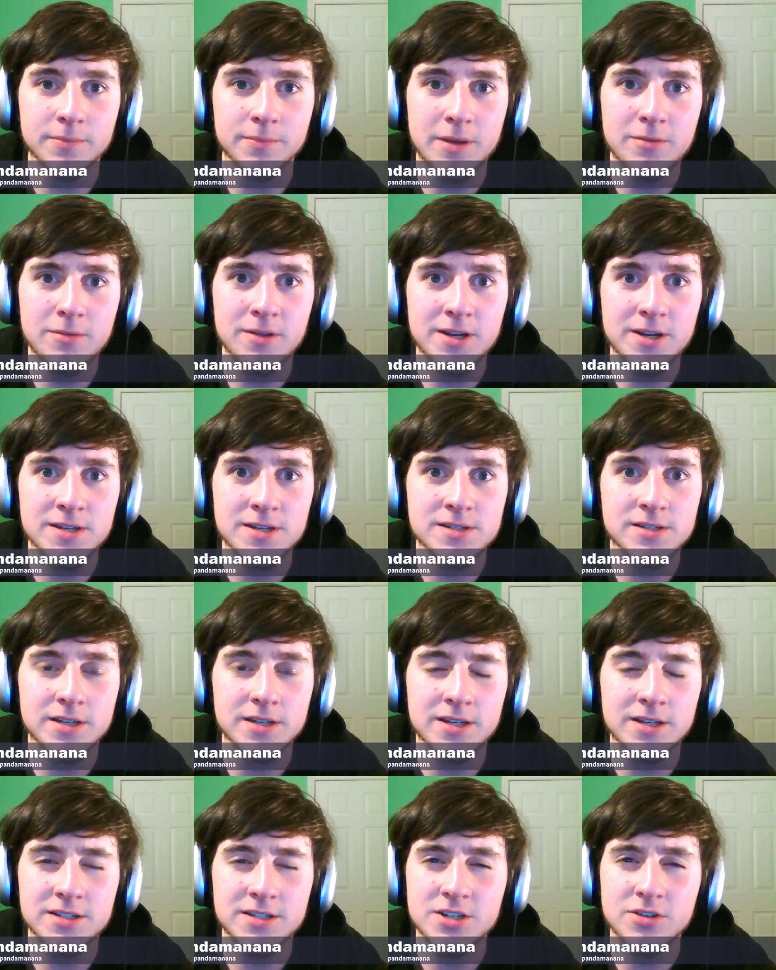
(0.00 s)
Maybe it is.
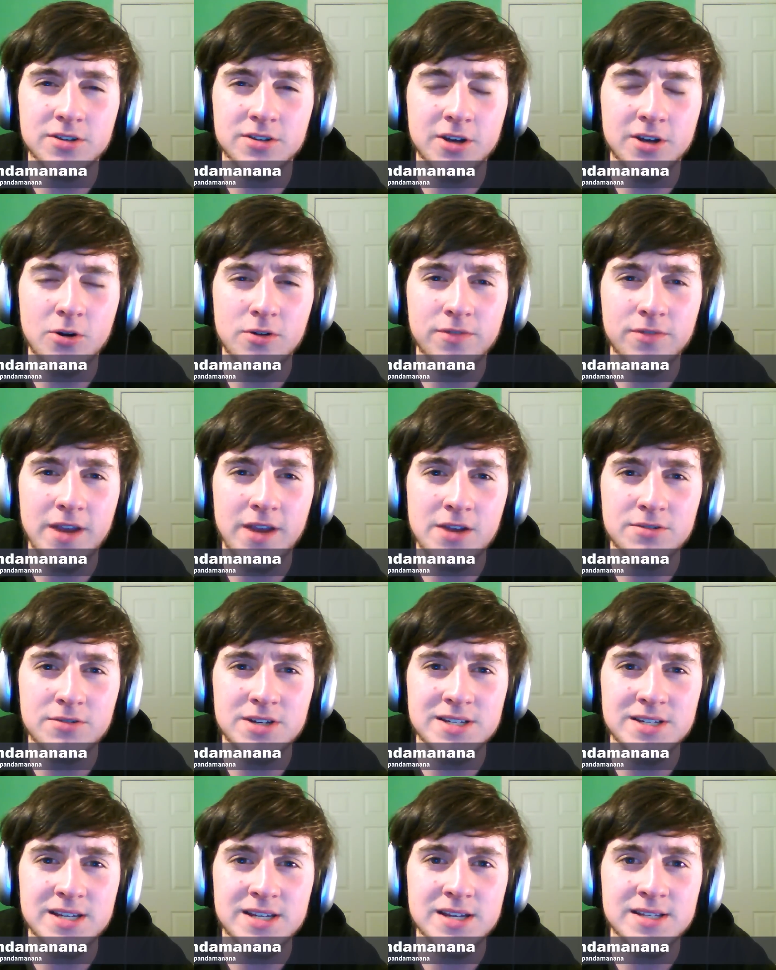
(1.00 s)
Do you know if
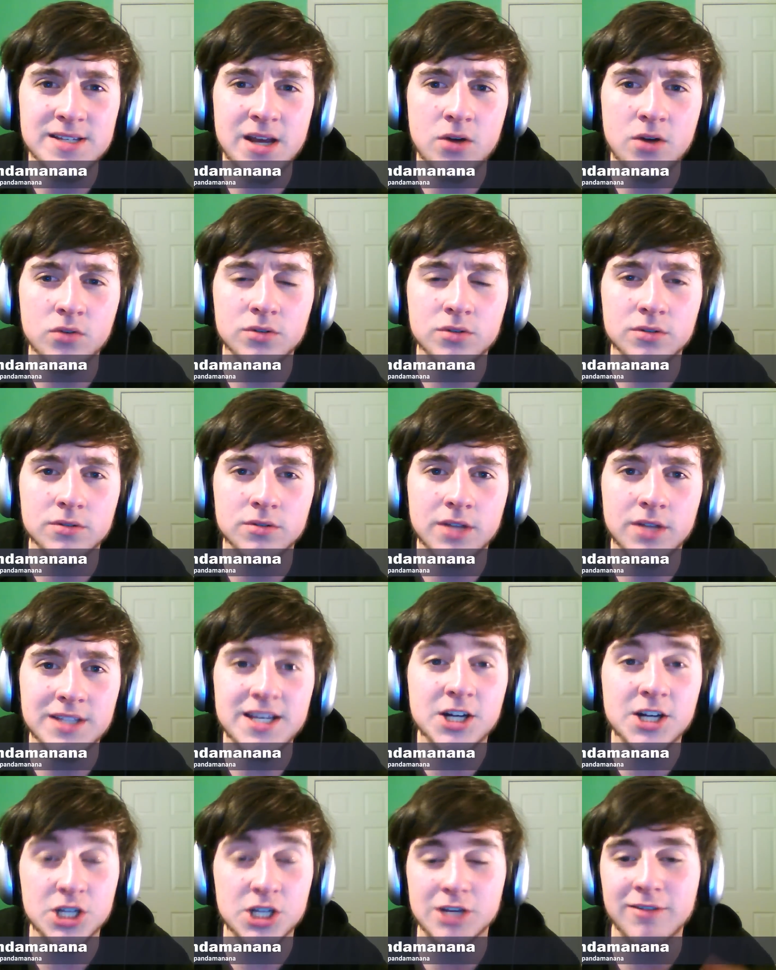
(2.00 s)
AOTZ is out? That's
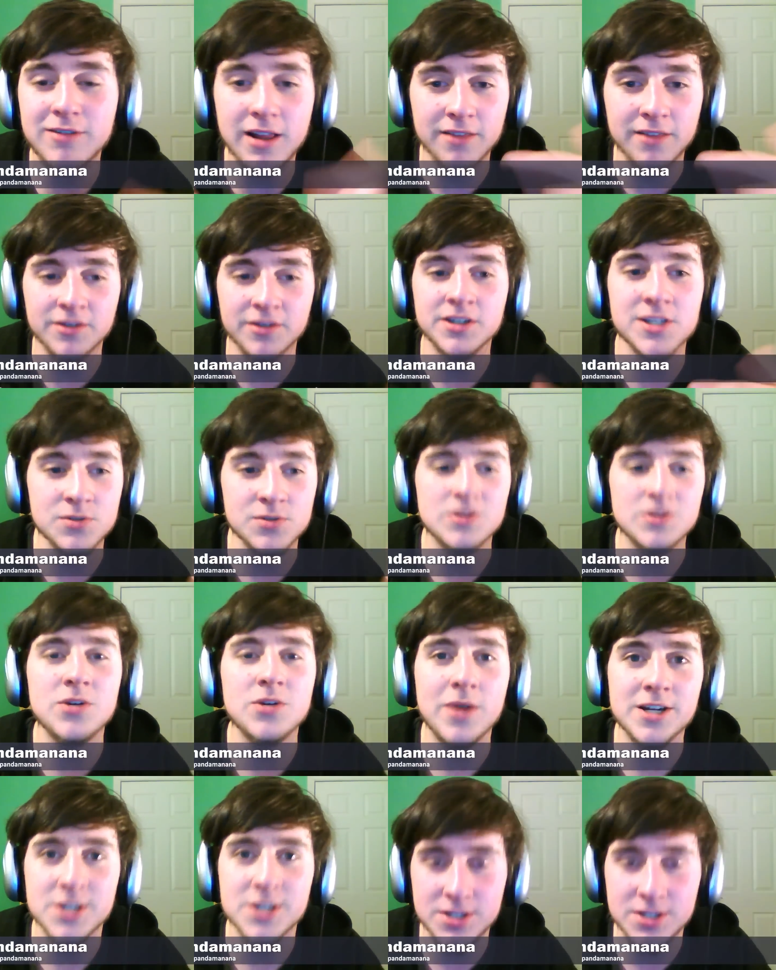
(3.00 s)
actually irrelevant because we do
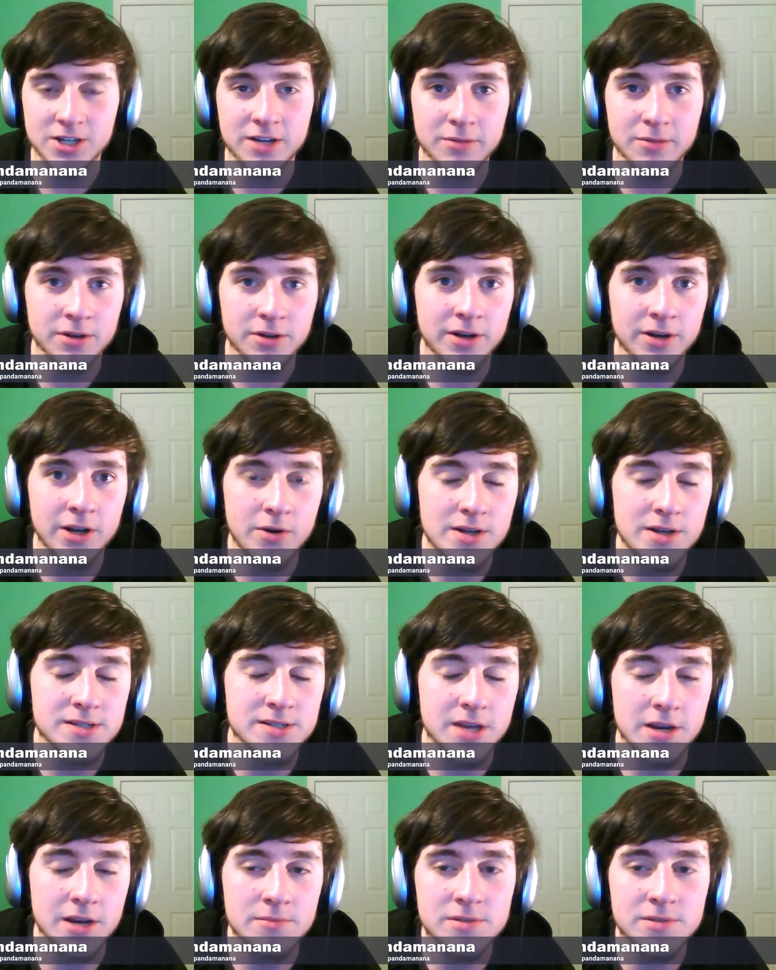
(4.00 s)
actually talk about AOS
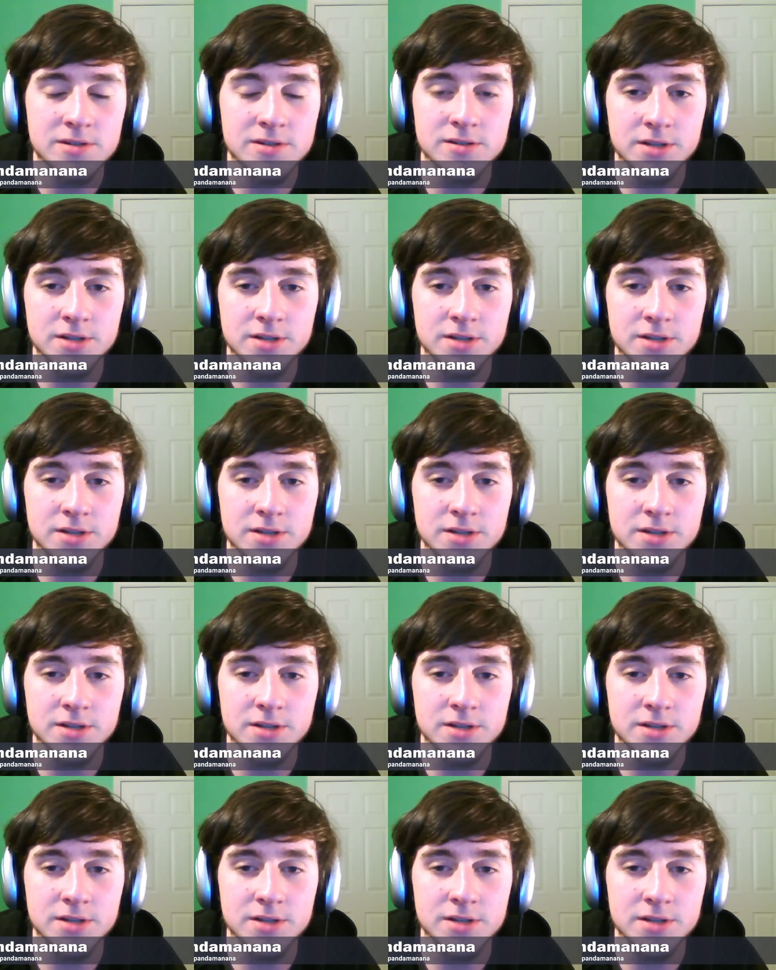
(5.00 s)
games.